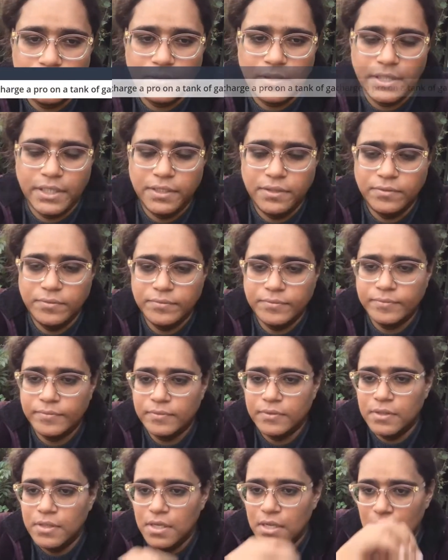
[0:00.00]
right
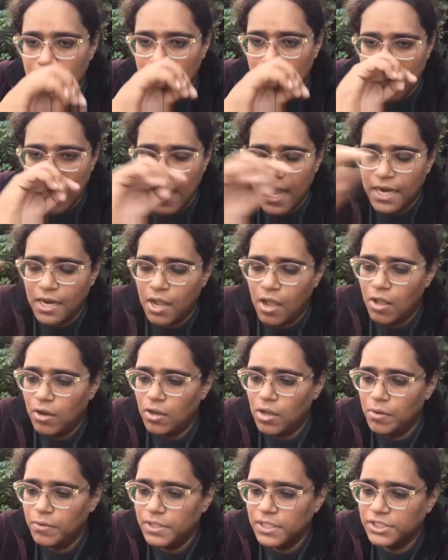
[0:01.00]
and how
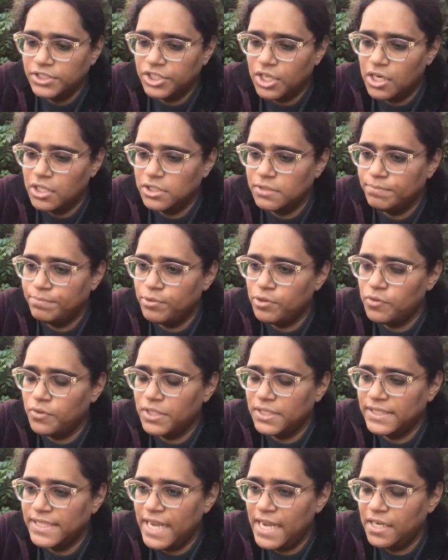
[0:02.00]
long will it charge a pro
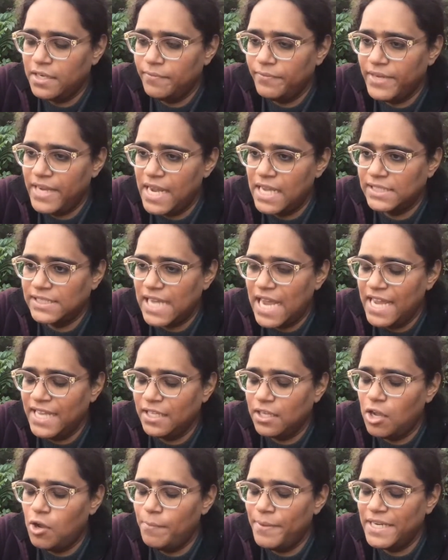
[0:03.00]
on a tank of gas I,
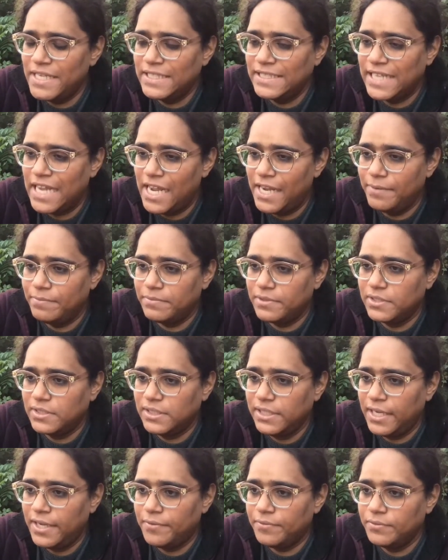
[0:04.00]
how many
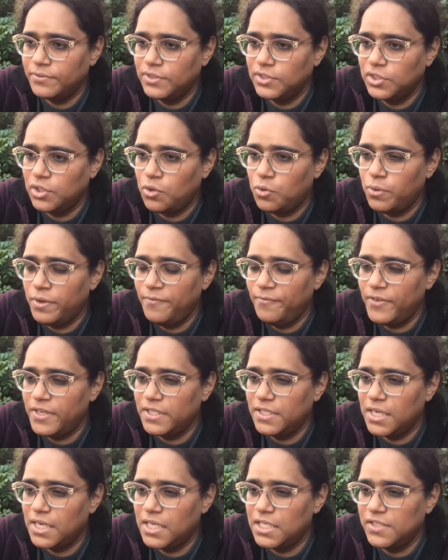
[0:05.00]
times yeah so if
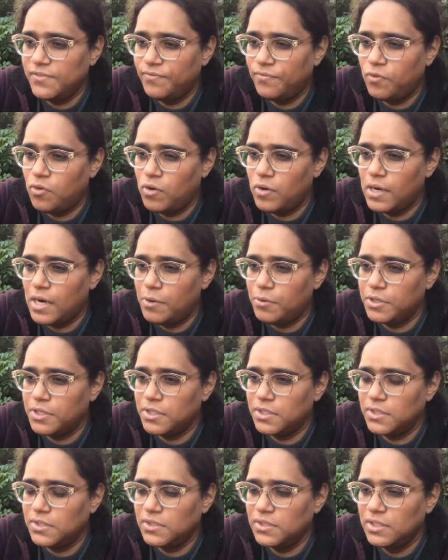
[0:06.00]
it does four
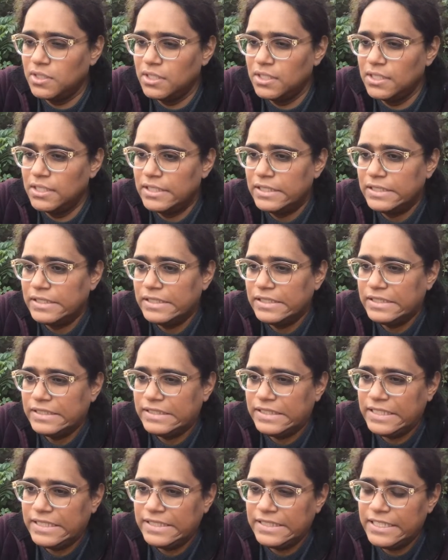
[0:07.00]
hours
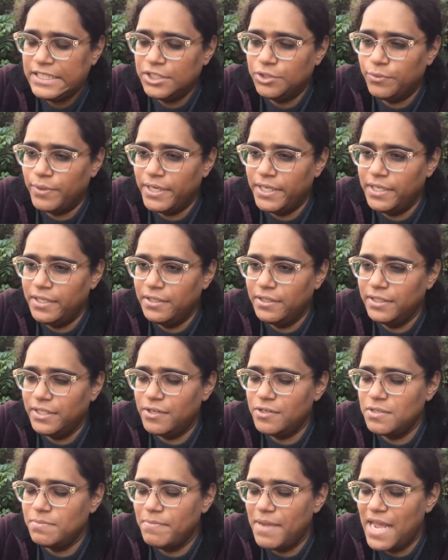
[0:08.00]
sixteen twenty.
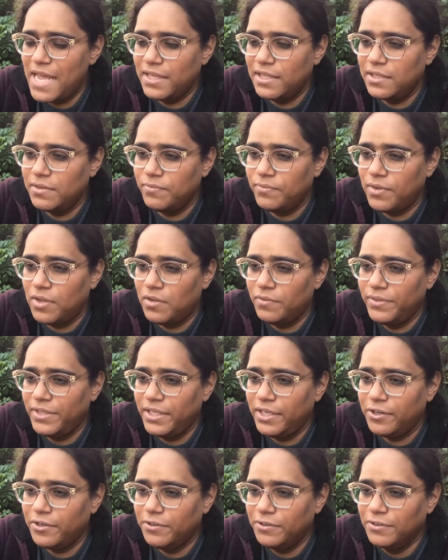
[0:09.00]
there's math involved
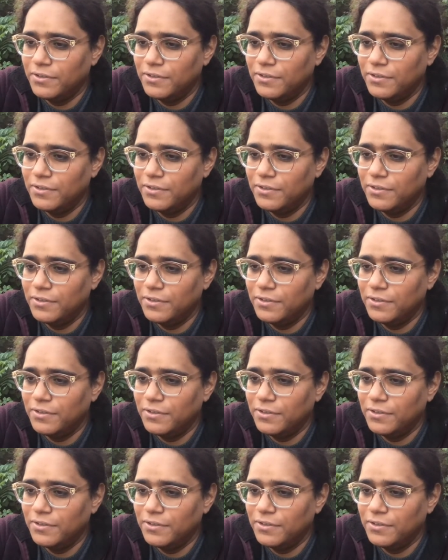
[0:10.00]
here